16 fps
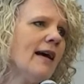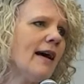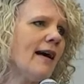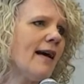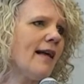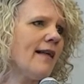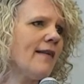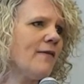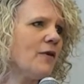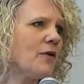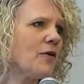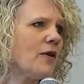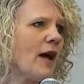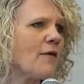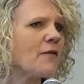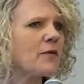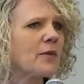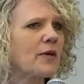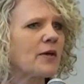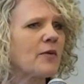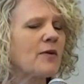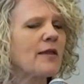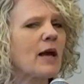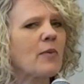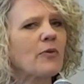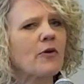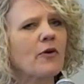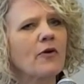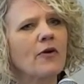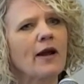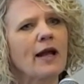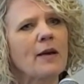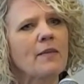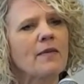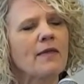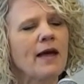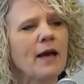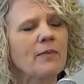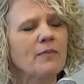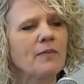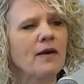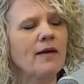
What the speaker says: If you're not familiar with that program, that